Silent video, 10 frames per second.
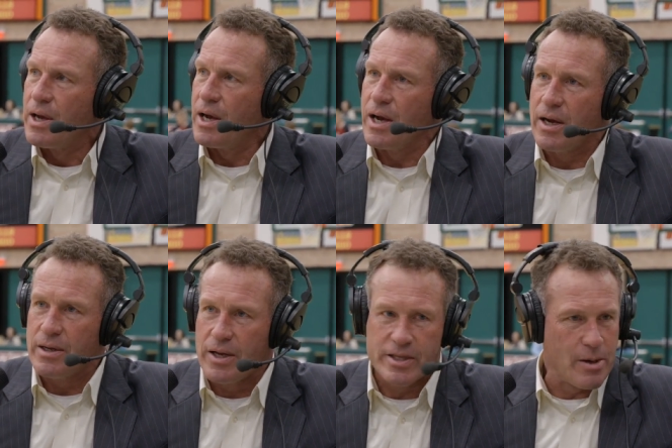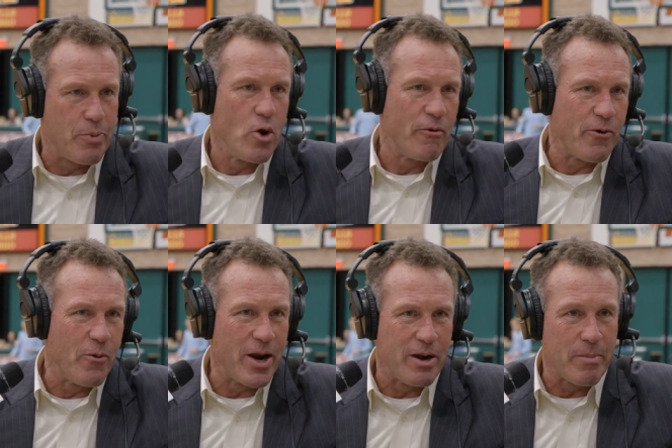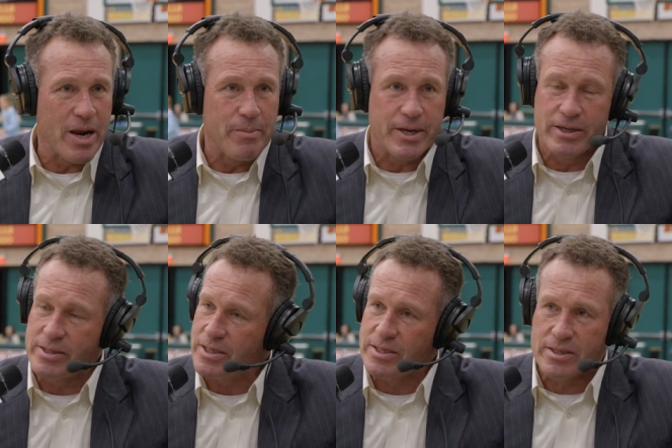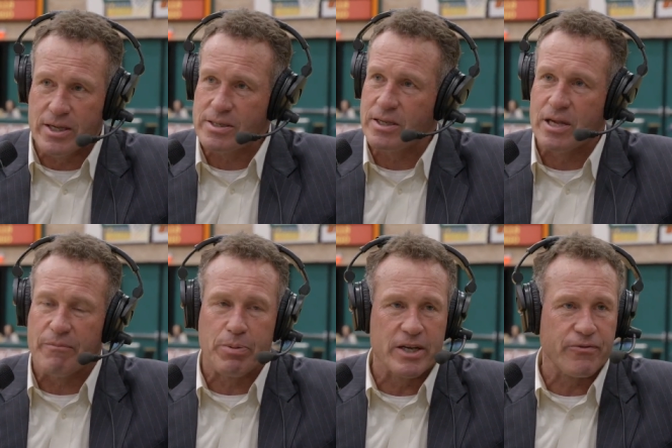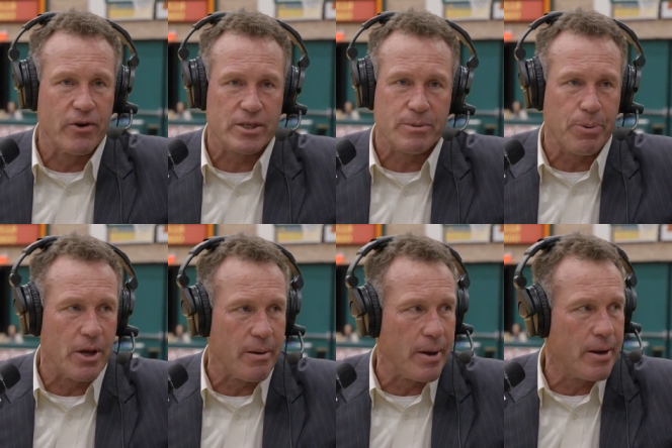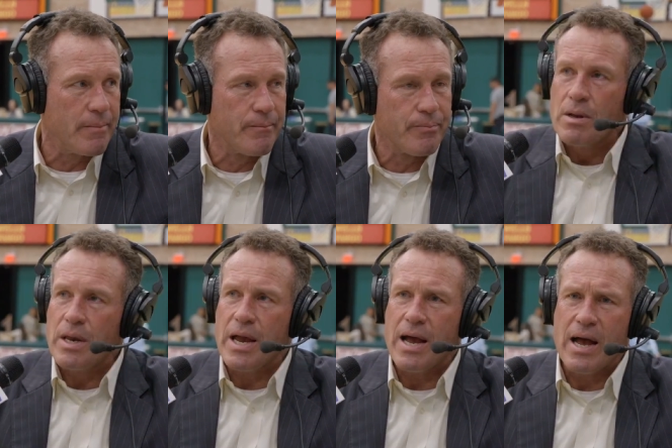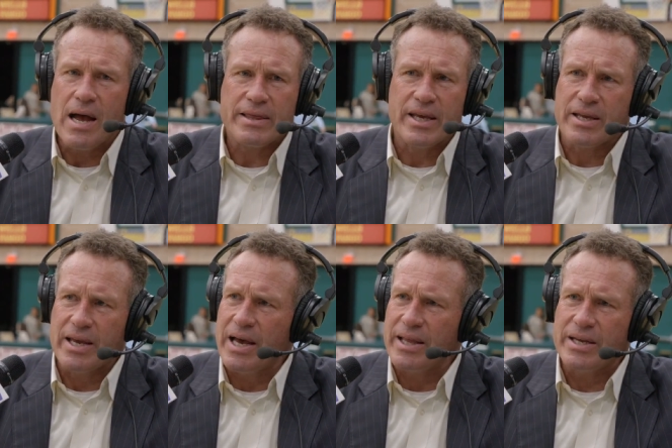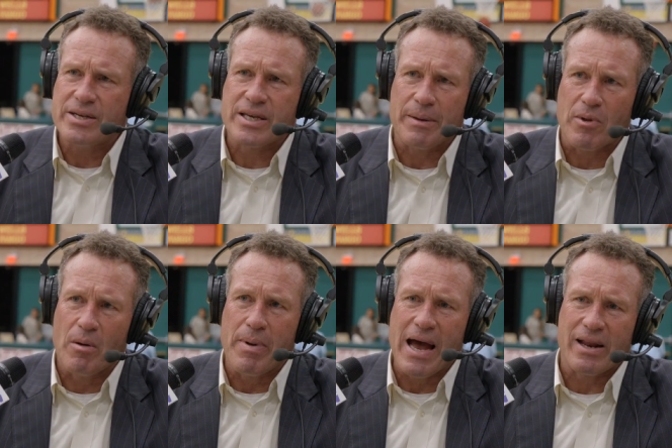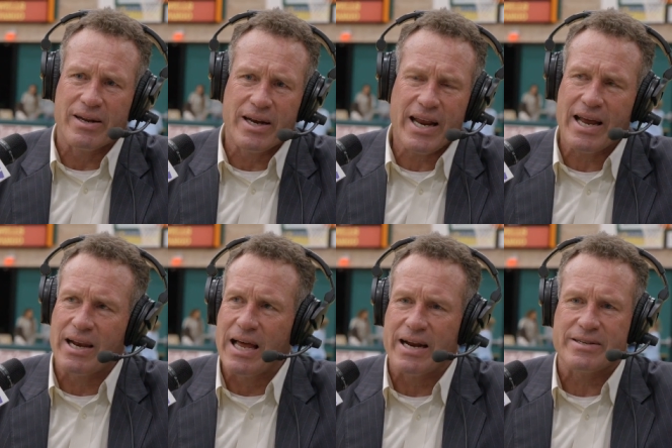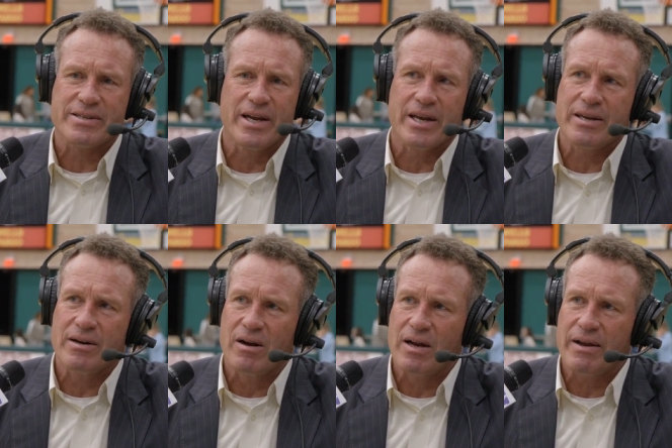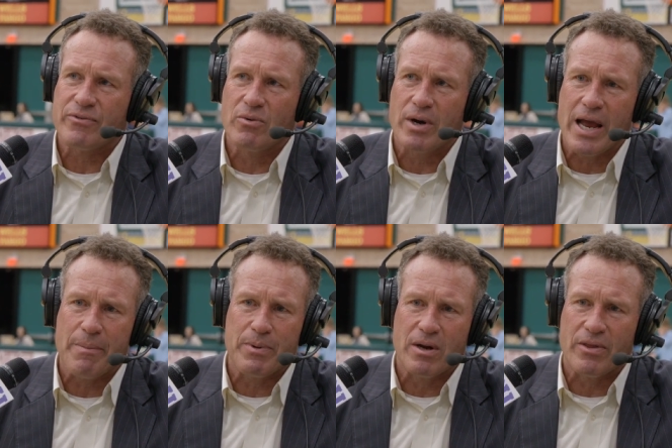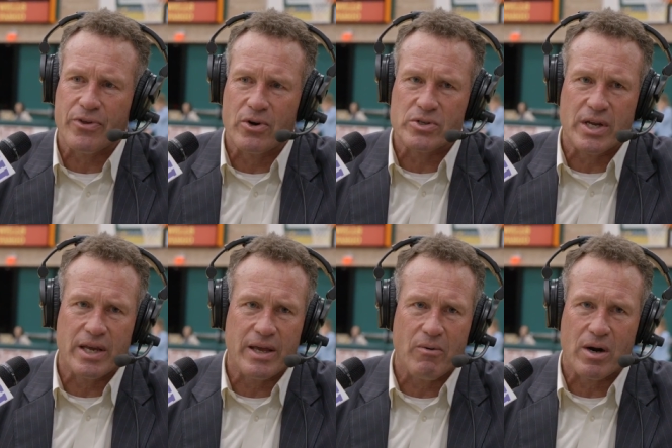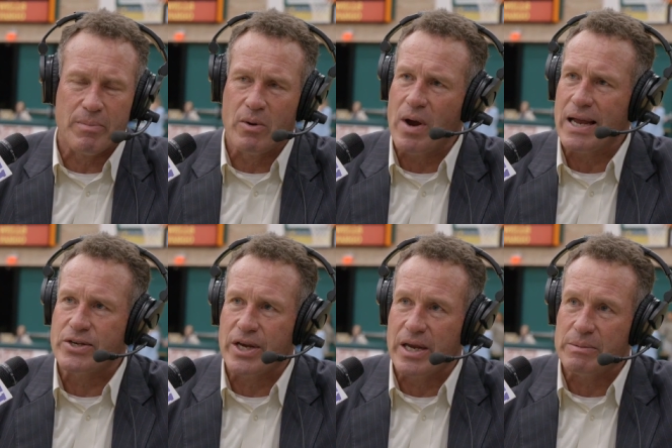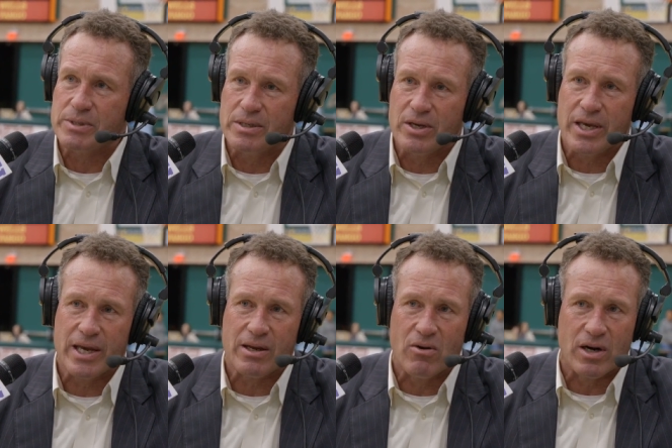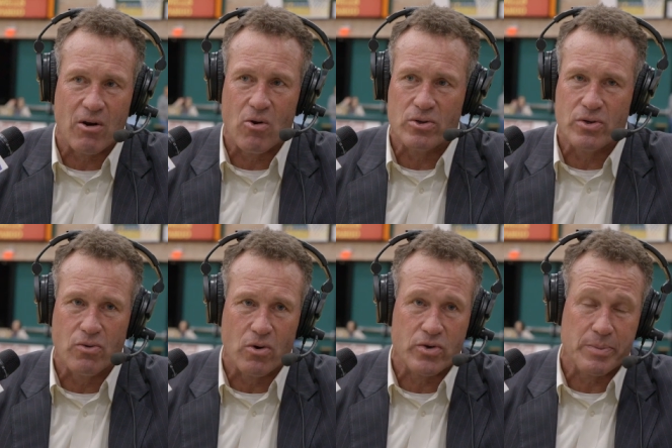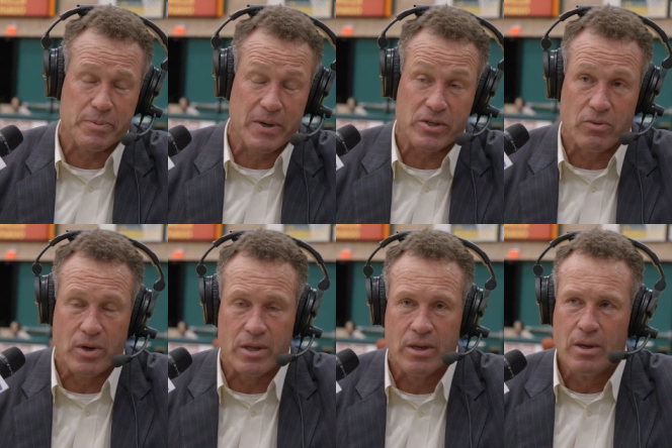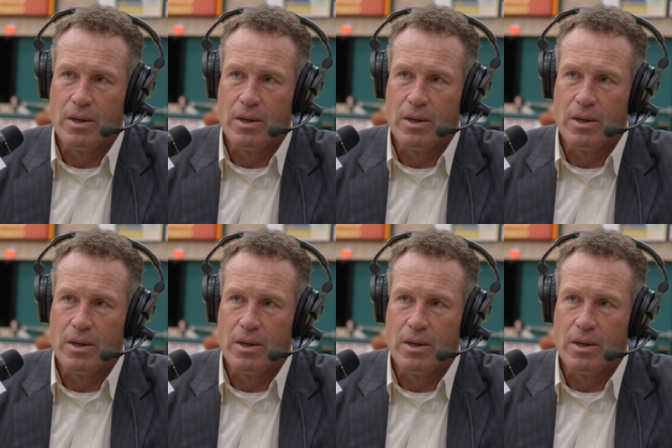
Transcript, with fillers: uh, it's a beautiful win to me because this is, this is a tough place for us to play. Yeah, I think, yeah, they just kept on battling. They got a lot at stake, you know, after what happened on Thursday. They want to be WAC champs, and you can't go on an 0-2 road trip, especially when,